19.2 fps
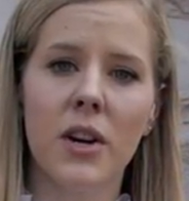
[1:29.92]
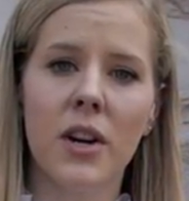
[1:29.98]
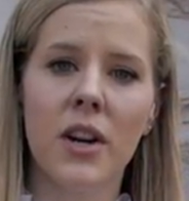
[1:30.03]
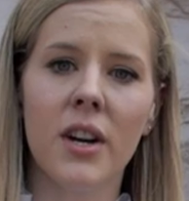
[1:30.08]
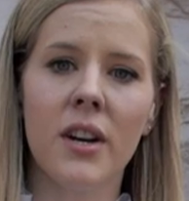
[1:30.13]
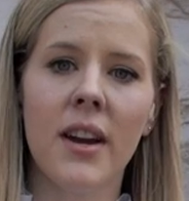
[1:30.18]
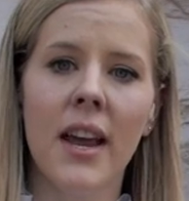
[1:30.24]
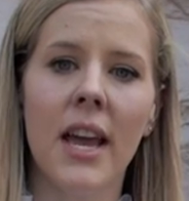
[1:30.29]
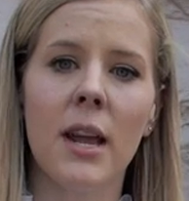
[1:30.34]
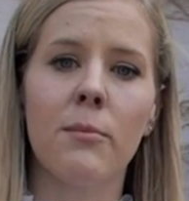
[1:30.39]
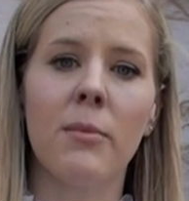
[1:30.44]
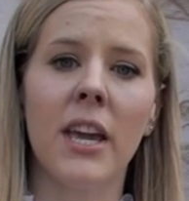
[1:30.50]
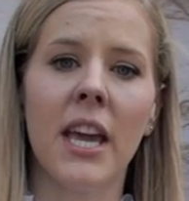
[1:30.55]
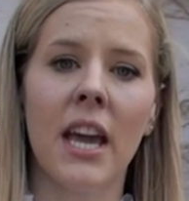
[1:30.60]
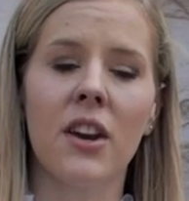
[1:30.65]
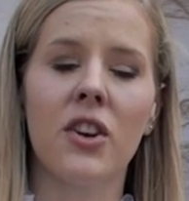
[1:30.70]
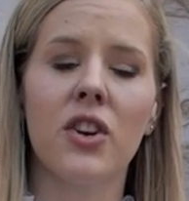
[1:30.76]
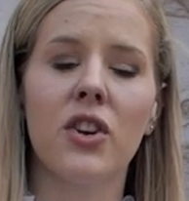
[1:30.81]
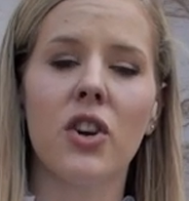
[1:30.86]
worker and
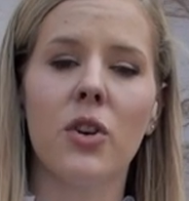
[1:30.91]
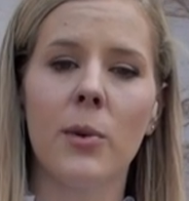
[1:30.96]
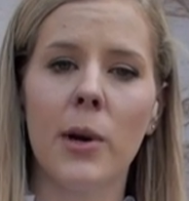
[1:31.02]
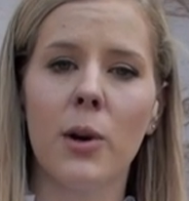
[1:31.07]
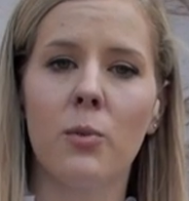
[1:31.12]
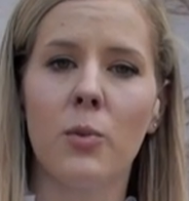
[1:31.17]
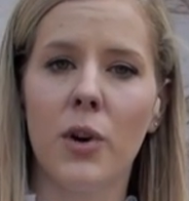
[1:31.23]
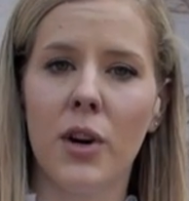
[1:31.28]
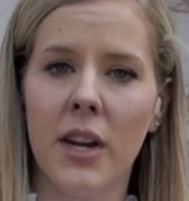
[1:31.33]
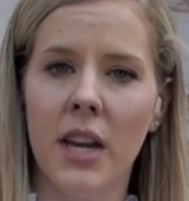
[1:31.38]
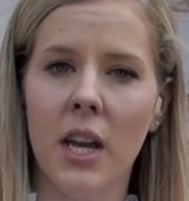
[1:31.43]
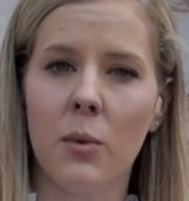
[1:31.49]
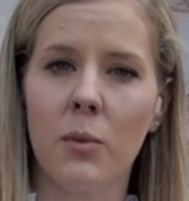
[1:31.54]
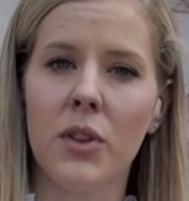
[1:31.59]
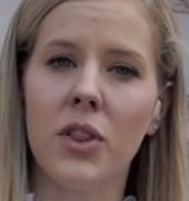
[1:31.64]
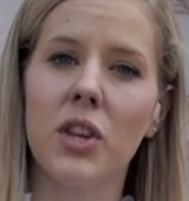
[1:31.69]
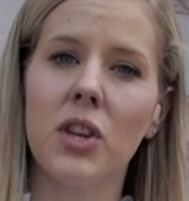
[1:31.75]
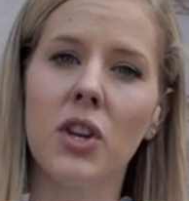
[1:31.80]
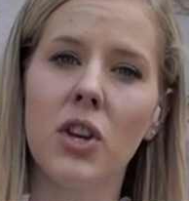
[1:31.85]
began her career working
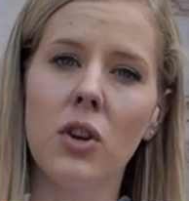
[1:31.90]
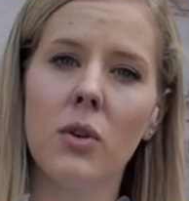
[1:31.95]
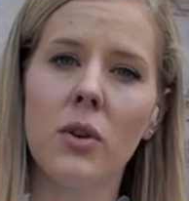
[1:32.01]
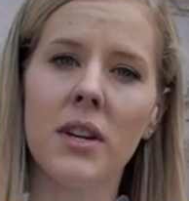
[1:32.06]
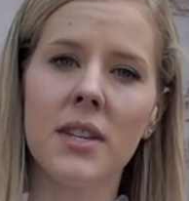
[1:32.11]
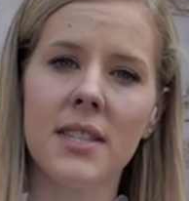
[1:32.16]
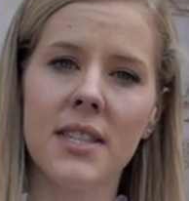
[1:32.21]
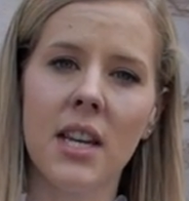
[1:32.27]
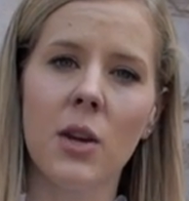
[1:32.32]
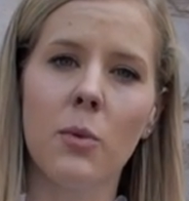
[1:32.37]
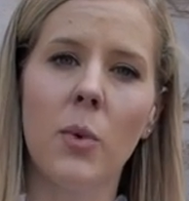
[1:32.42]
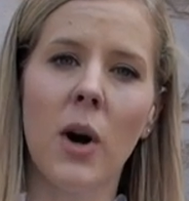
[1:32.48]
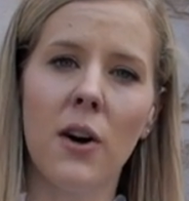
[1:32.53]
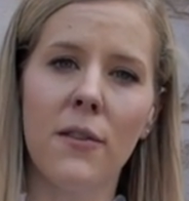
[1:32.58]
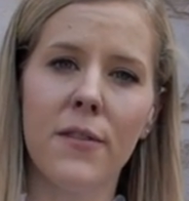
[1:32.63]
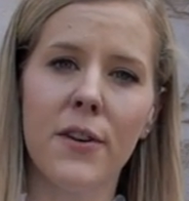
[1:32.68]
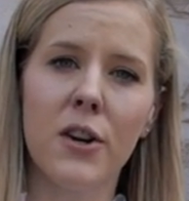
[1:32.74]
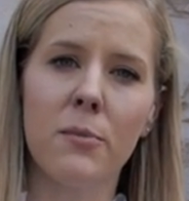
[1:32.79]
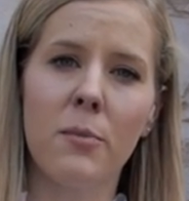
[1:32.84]
with the New York City
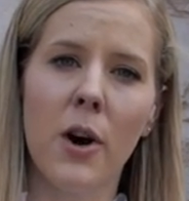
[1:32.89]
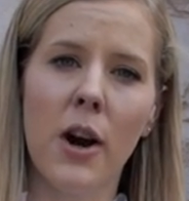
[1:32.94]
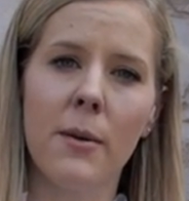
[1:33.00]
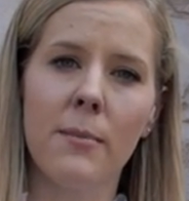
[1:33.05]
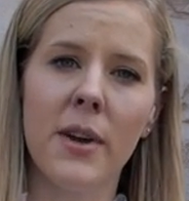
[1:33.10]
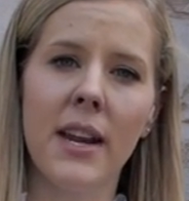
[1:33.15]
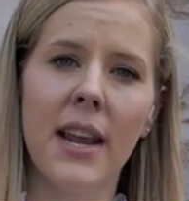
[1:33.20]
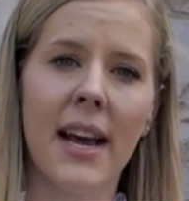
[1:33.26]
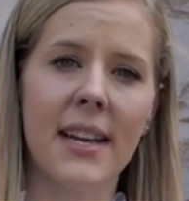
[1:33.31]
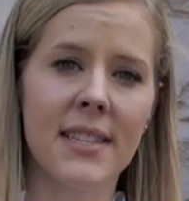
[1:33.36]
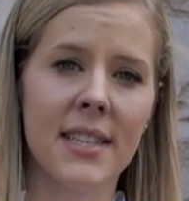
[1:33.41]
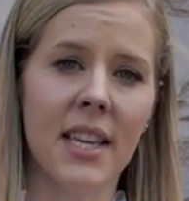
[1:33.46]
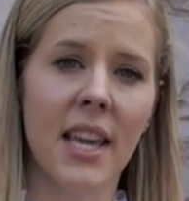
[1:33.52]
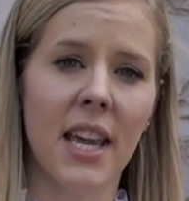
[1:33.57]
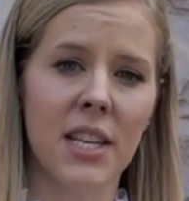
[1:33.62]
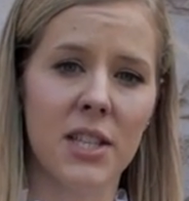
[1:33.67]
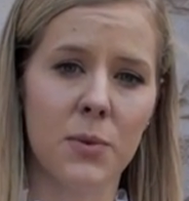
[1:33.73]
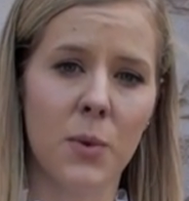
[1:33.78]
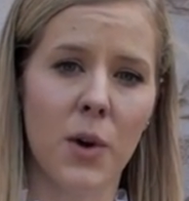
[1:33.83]
Welfare Department as a
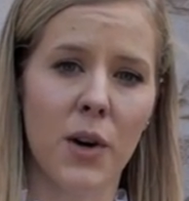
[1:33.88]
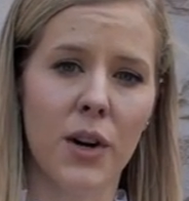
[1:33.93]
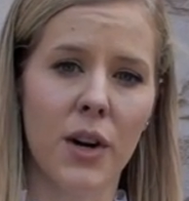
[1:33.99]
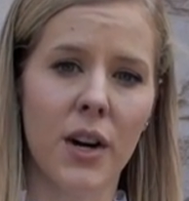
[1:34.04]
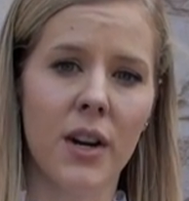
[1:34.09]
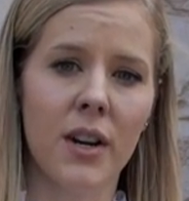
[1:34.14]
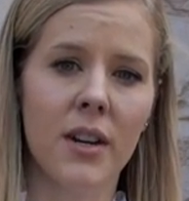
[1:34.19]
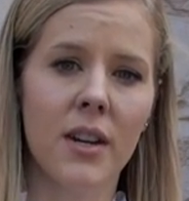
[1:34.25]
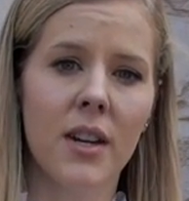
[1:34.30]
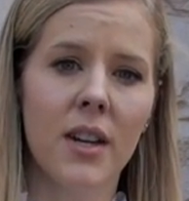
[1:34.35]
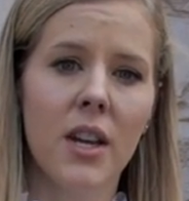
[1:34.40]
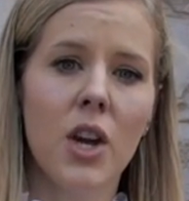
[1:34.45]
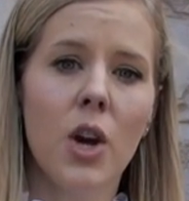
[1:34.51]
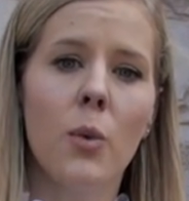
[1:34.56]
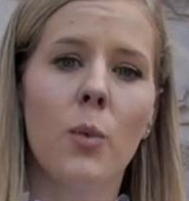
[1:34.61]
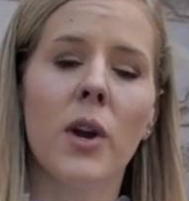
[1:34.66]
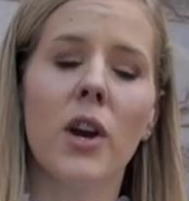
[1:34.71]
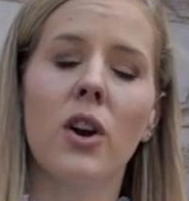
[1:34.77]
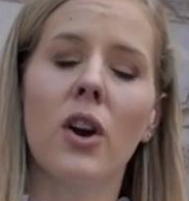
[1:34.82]
caseworker.
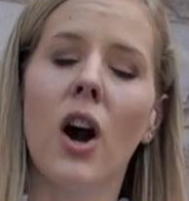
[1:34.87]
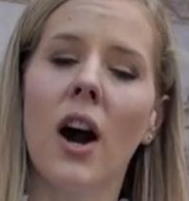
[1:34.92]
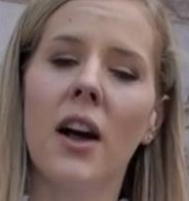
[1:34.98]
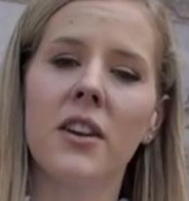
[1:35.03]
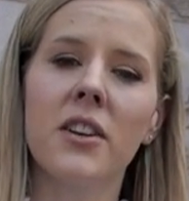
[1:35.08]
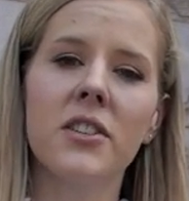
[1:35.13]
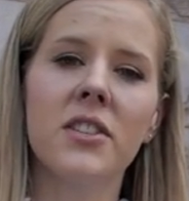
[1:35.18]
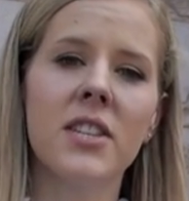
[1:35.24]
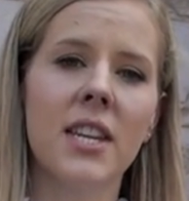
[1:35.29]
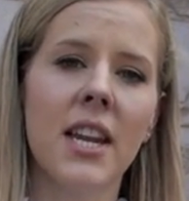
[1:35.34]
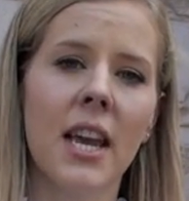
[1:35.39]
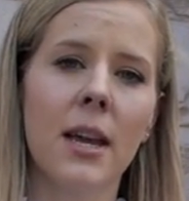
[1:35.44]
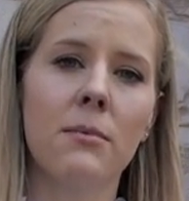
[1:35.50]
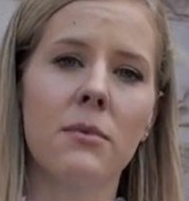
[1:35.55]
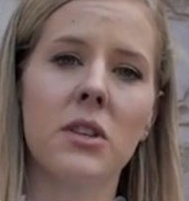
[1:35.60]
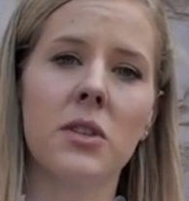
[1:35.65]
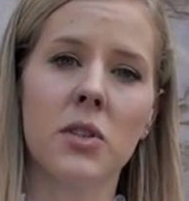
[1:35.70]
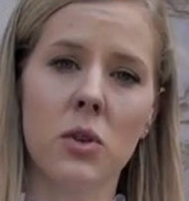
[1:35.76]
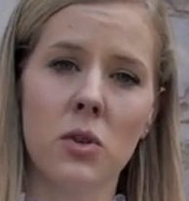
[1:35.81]
We are honored to
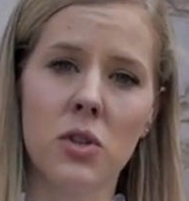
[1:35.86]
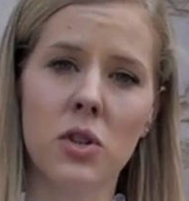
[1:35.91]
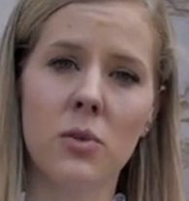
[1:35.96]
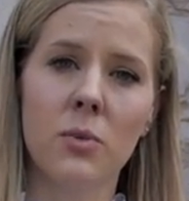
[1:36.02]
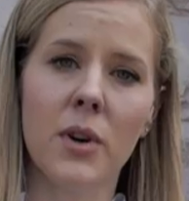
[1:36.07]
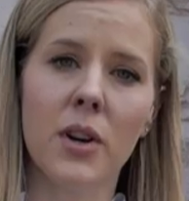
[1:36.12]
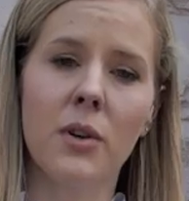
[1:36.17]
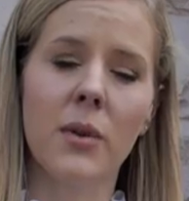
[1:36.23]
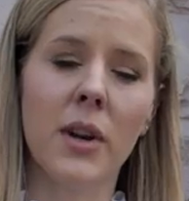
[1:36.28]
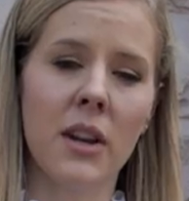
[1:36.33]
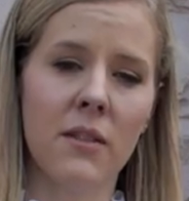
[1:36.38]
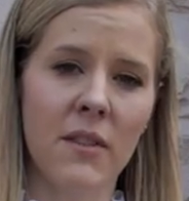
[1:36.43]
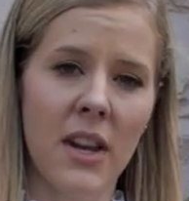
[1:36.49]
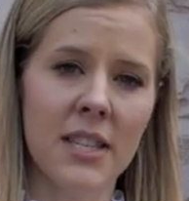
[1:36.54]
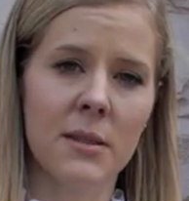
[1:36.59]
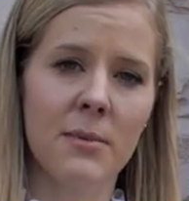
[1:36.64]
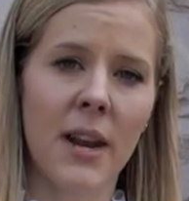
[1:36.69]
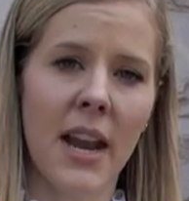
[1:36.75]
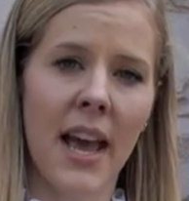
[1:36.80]
name the Social Work
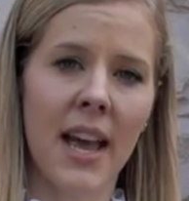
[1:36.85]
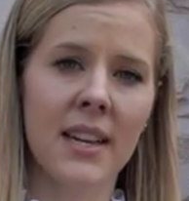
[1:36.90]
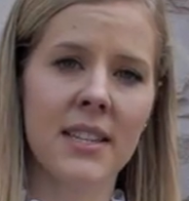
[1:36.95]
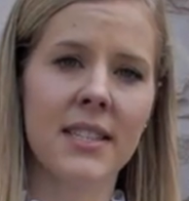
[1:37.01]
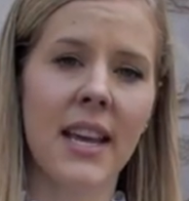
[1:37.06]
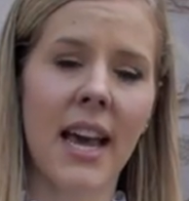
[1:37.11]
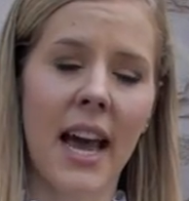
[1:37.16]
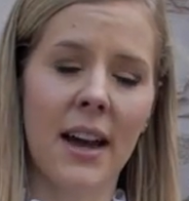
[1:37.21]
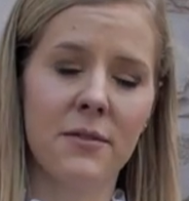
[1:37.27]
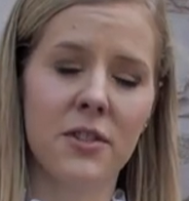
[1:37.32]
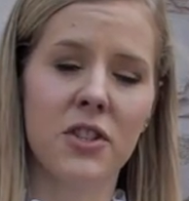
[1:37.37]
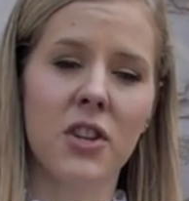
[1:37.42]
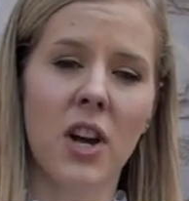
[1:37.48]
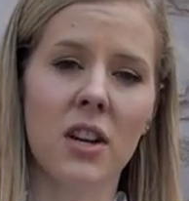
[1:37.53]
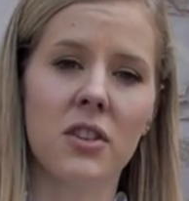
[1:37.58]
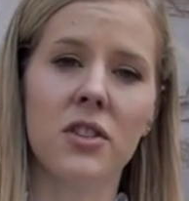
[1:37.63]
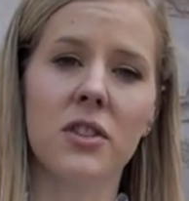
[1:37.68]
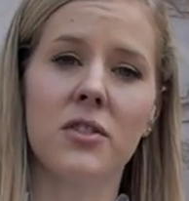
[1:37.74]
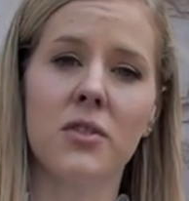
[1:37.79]
Reinvestment Act after
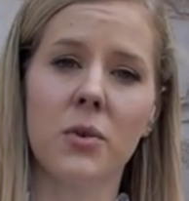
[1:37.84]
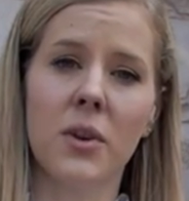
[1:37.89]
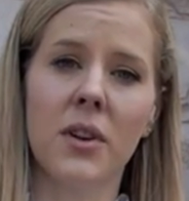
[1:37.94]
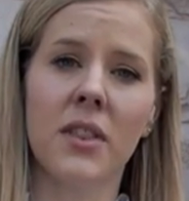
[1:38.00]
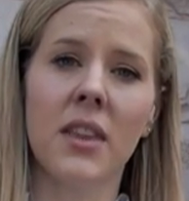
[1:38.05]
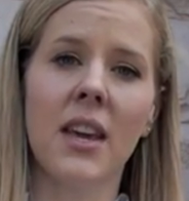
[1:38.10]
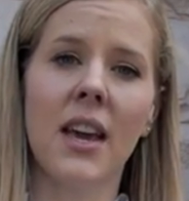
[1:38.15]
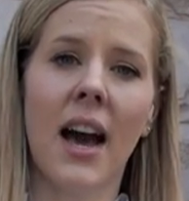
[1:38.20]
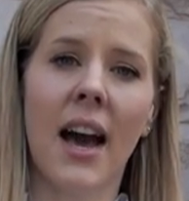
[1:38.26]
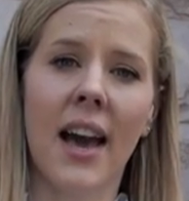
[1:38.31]
Dr. Dorothy